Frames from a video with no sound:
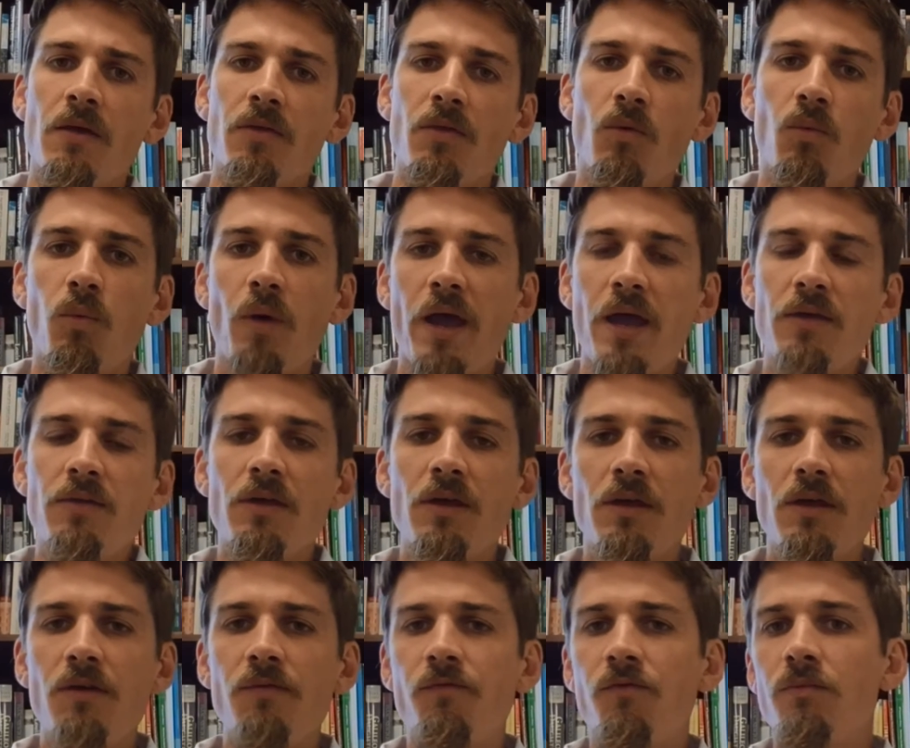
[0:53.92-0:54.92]
the way
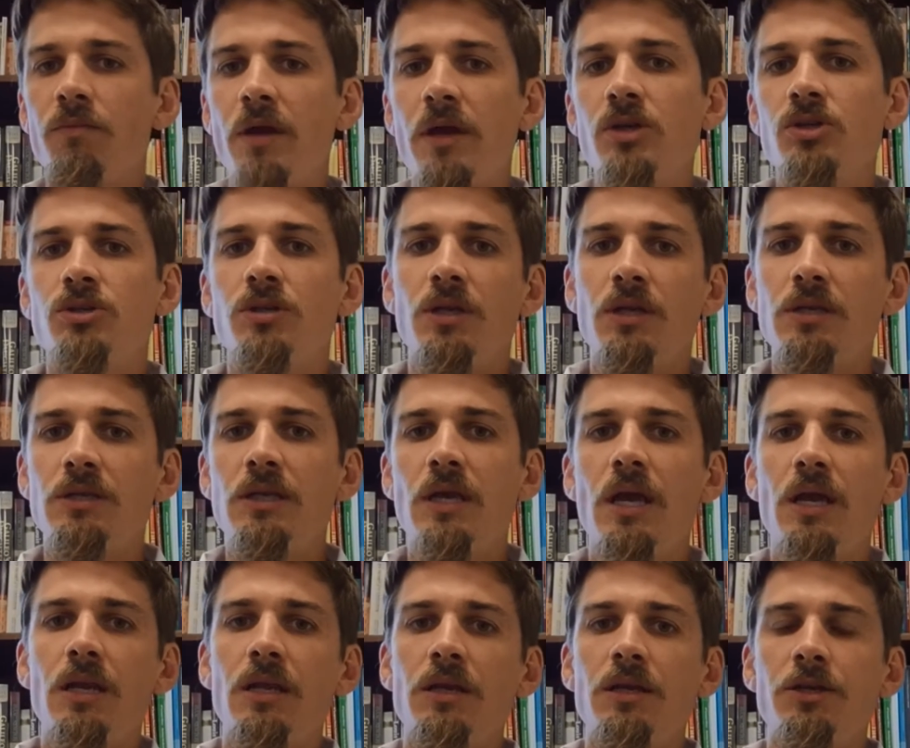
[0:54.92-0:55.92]
that information and
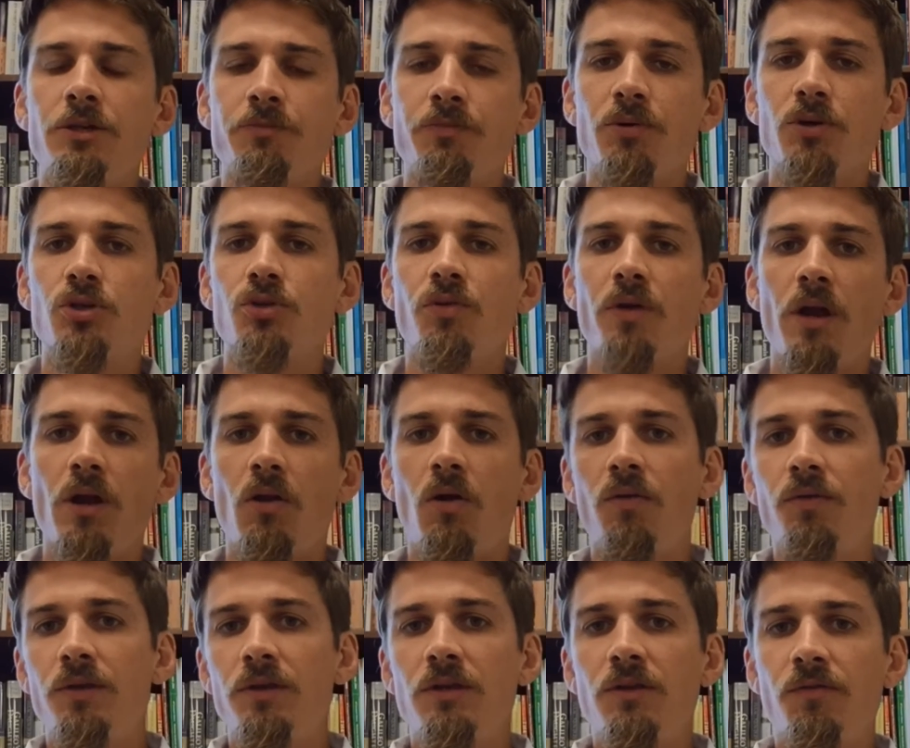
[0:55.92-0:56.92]
data is portrayed
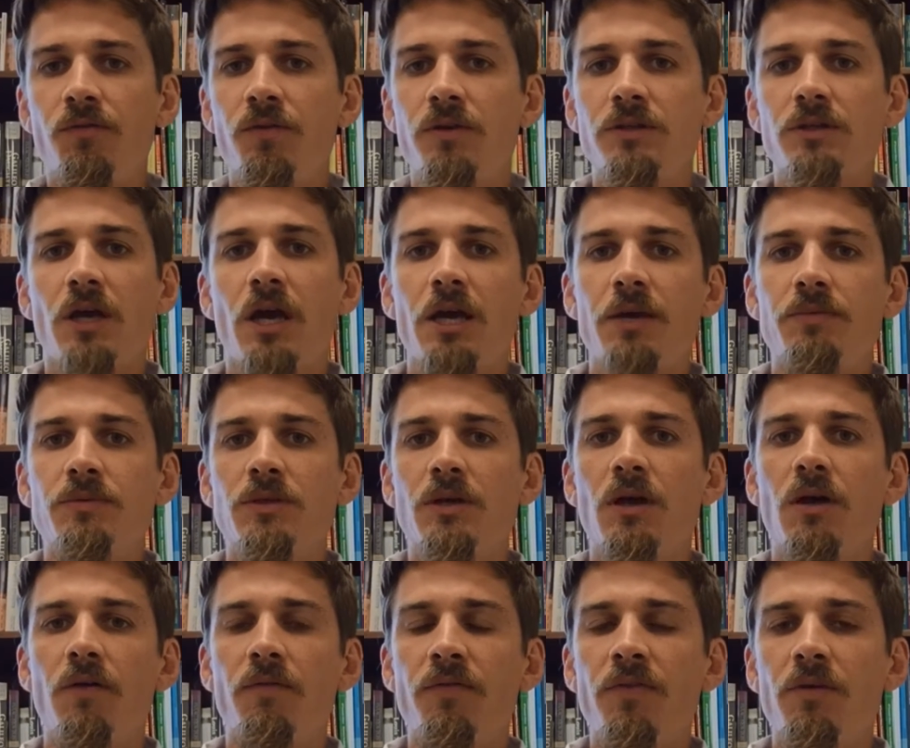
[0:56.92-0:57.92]
on the different types
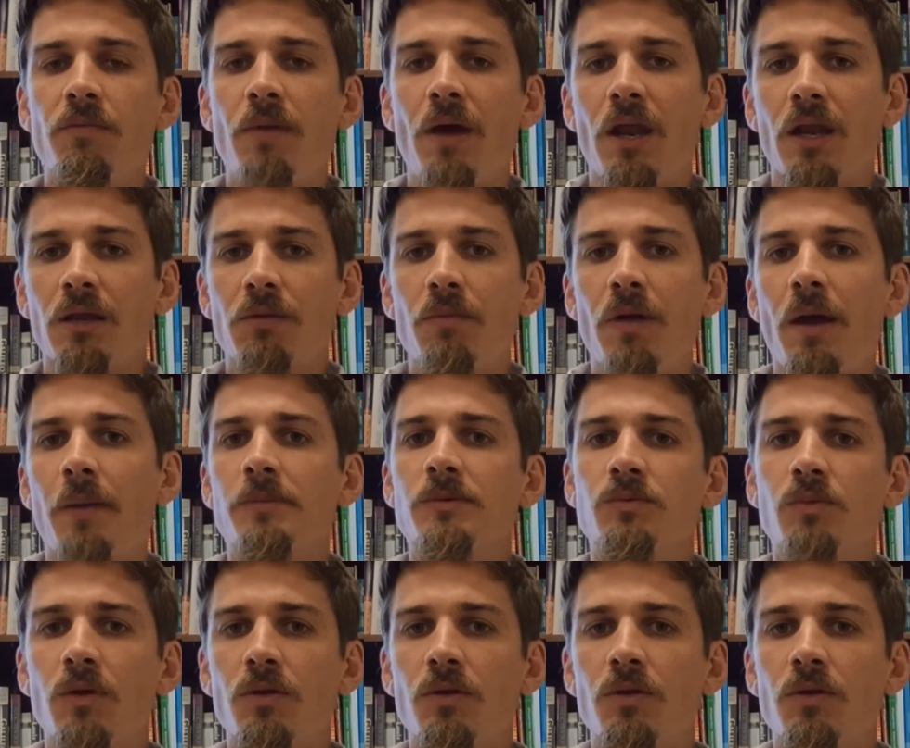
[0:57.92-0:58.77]
of thematic maps,